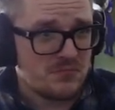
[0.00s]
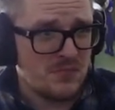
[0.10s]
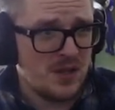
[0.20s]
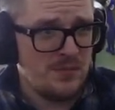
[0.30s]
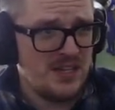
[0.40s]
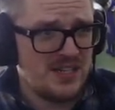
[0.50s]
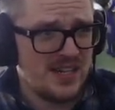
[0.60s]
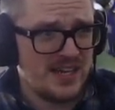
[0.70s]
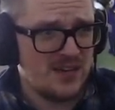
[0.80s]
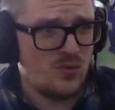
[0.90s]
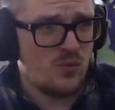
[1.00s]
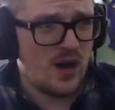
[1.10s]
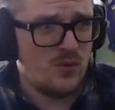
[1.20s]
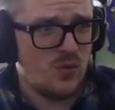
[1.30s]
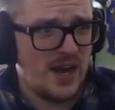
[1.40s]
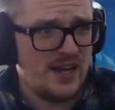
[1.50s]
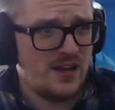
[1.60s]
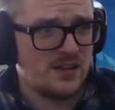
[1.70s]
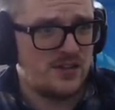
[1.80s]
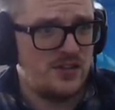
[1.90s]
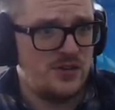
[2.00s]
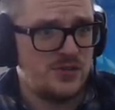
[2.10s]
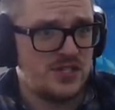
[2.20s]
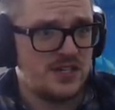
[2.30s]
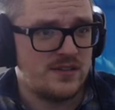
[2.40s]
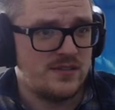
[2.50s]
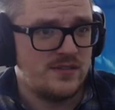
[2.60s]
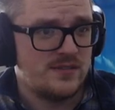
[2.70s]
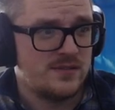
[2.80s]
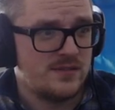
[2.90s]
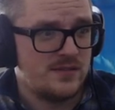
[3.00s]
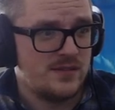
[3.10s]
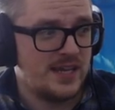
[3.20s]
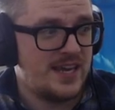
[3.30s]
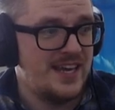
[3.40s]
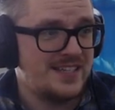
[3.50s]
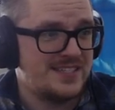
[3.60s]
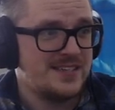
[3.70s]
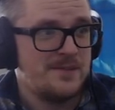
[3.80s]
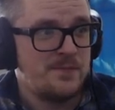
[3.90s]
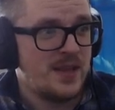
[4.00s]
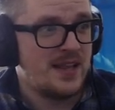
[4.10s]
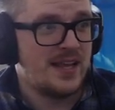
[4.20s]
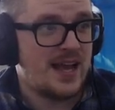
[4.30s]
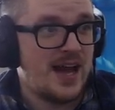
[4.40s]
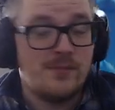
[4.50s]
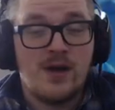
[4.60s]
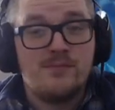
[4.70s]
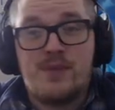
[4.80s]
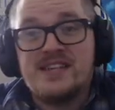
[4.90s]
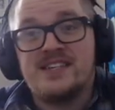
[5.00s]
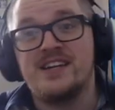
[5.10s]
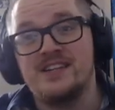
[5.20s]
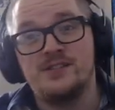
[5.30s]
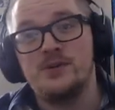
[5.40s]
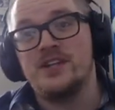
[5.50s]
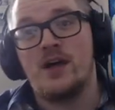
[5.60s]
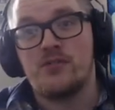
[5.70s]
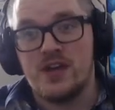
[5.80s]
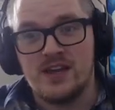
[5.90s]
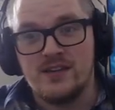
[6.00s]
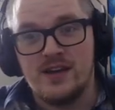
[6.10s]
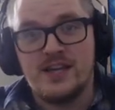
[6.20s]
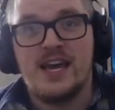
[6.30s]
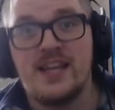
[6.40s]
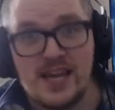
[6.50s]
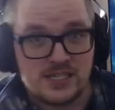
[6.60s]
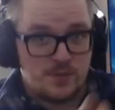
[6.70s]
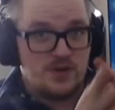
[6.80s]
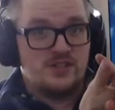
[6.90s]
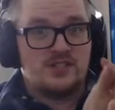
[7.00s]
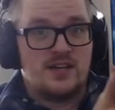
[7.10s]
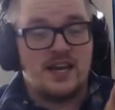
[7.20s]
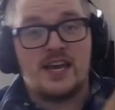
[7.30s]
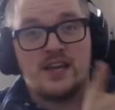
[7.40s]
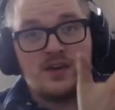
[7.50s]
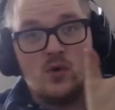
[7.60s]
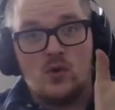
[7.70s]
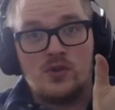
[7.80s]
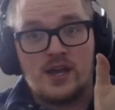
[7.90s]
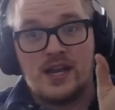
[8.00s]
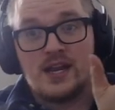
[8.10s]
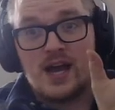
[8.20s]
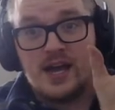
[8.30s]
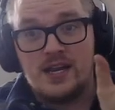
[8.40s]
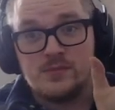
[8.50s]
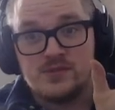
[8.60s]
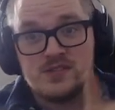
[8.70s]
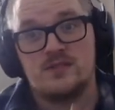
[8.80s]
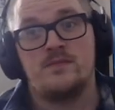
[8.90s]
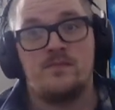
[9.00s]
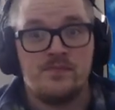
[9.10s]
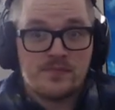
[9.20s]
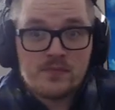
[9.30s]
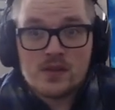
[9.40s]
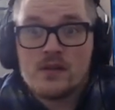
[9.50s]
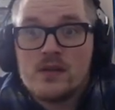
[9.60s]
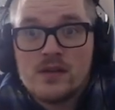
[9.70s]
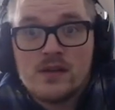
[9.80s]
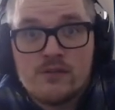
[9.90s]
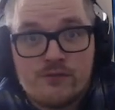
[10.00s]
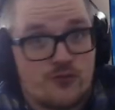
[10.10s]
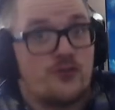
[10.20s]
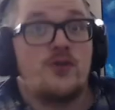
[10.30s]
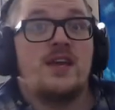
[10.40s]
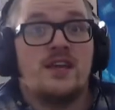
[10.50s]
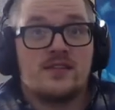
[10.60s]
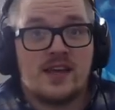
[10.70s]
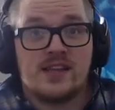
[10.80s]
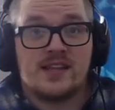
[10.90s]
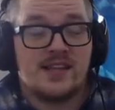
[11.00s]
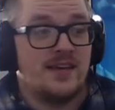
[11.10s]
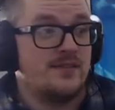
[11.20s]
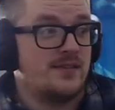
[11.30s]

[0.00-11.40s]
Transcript: I mean, like wh why not use it? Like it's like I'm basically doing nothing. I'm getting experience. I'm getting gold. I'm getting items. For free, technically.